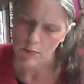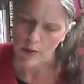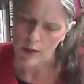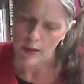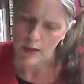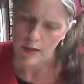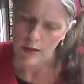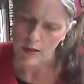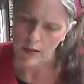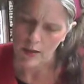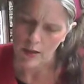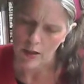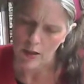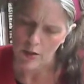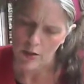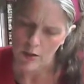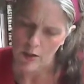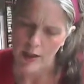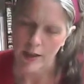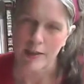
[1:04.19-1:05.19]
when
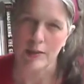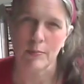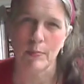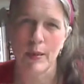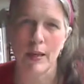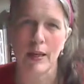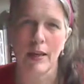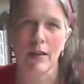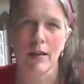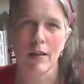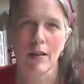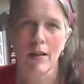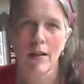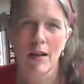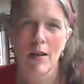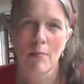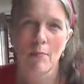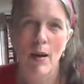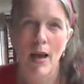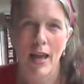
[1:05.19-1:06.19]
you get to be
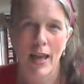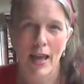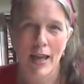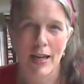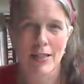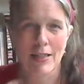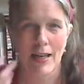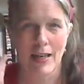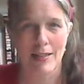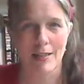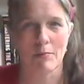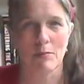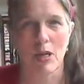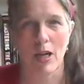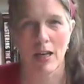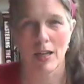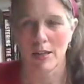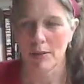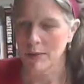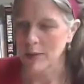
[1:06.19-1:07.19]
my age, I guess I'm
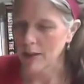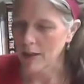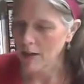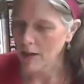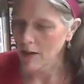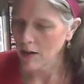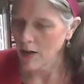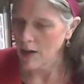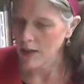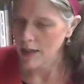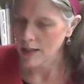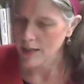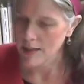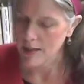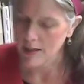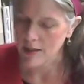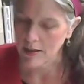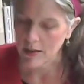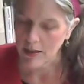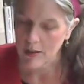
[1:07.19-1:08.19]
talking to a younger audience
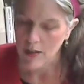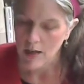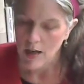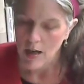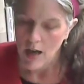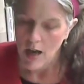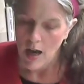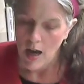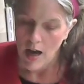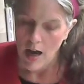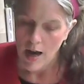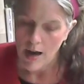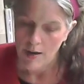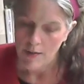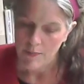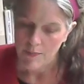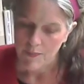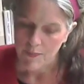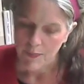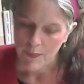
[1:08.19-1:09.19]
here.
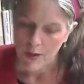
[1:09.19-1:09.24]
Um,